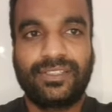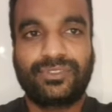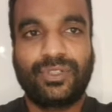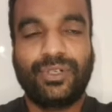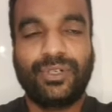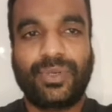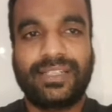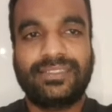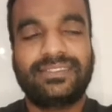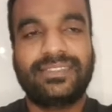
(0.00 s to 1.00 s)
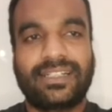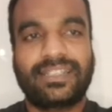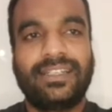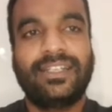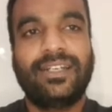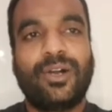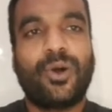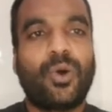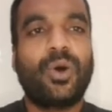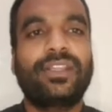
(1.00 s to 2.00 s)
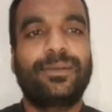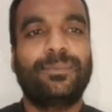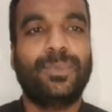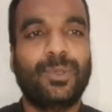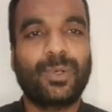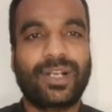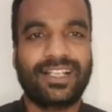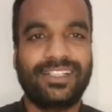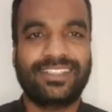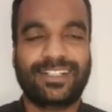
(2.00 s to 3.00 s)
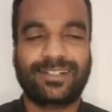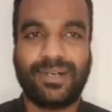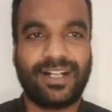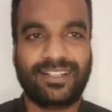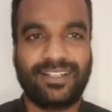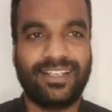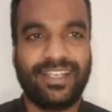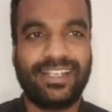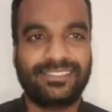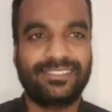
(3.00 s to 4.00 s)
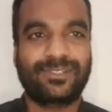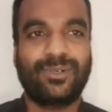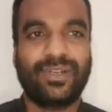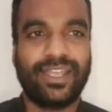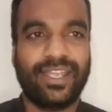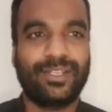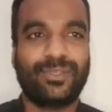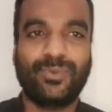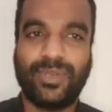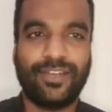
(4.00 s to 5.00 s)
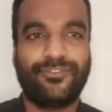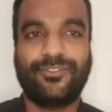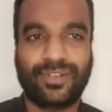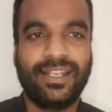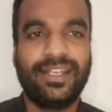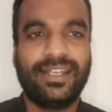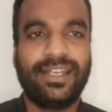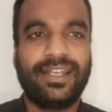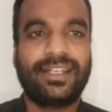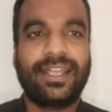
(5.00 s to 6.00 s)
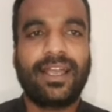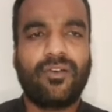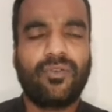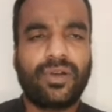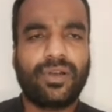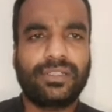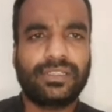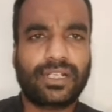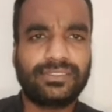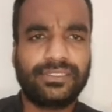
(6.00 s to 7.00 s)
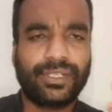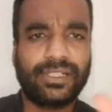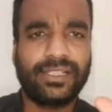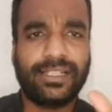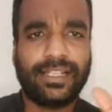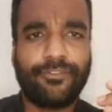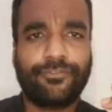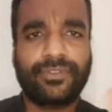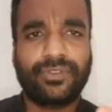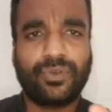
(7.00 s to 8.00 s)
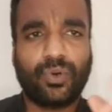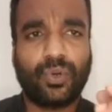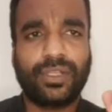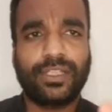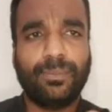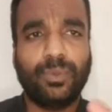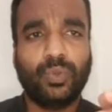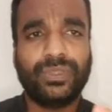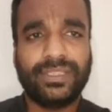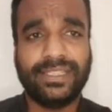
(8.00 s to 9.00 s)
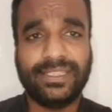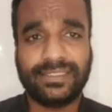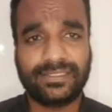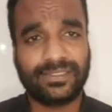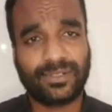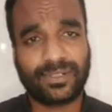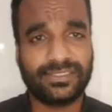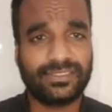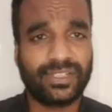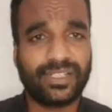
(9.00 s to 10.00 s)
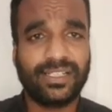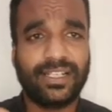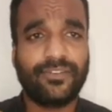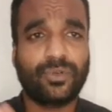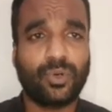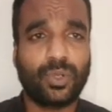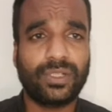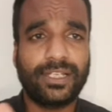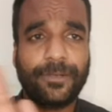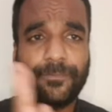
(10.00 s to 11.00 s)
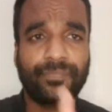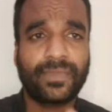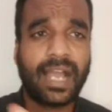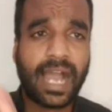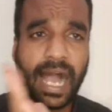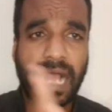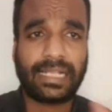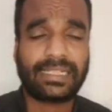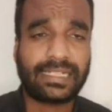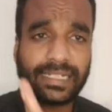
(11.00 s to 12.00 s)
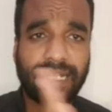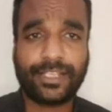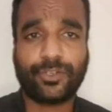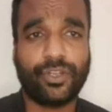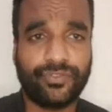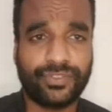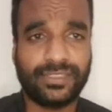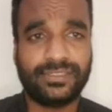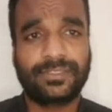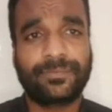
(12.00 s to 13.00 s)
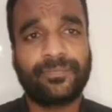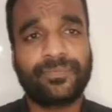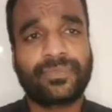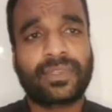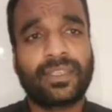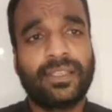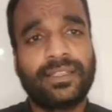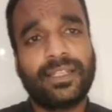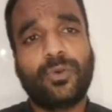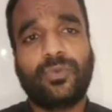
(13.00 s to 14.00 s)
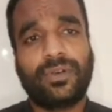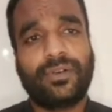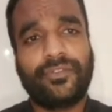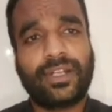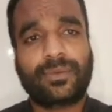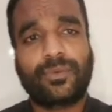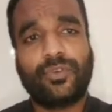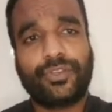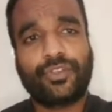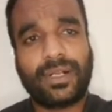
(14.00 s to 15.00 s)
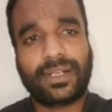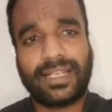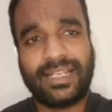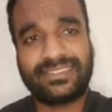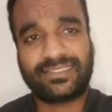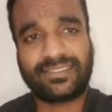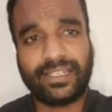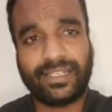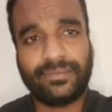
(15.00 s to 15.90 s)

So you can check. All the blue colors are marked a0, a2, a4. And I have consequently left all the blue things, or consequently left all the alternate coefficients. Now we are going to mark S3.